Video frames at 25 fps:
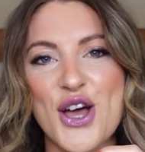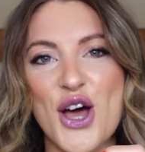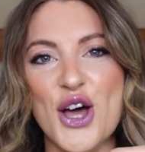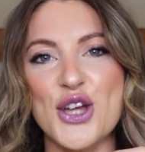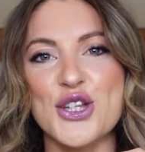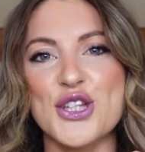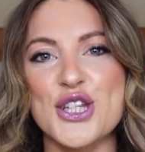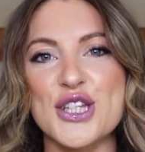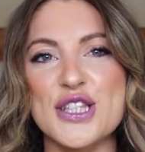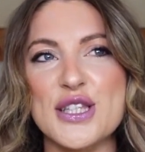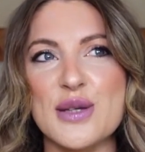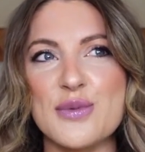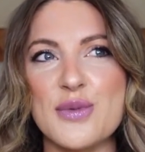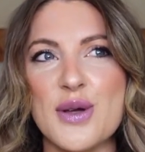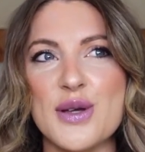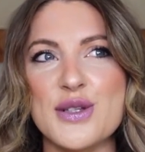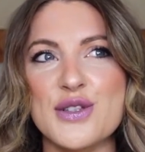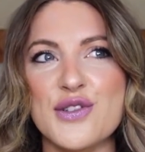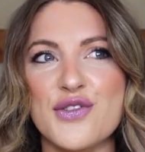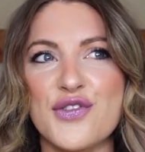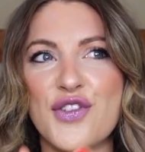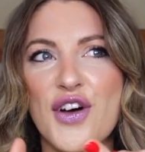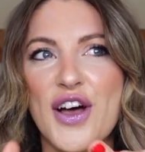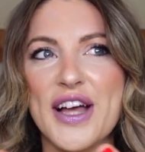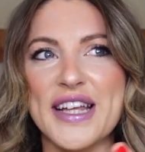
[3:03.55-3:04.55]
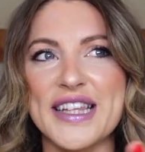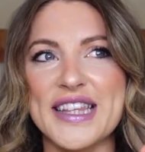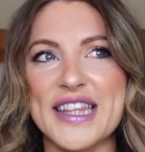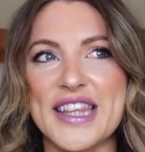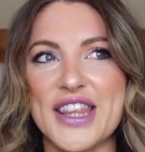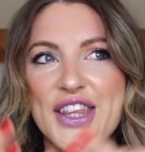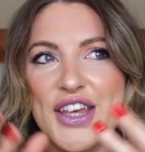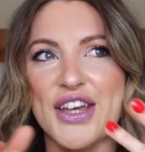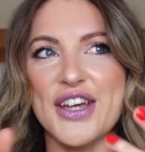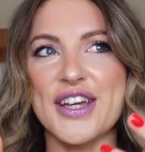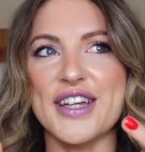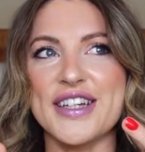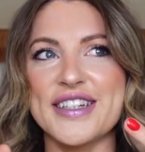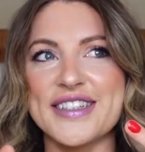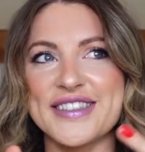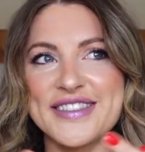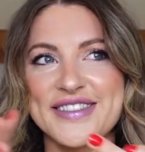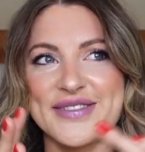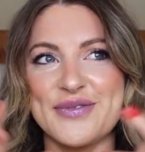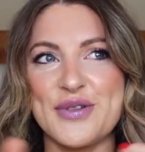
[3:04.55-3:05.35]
I just sometimes find that,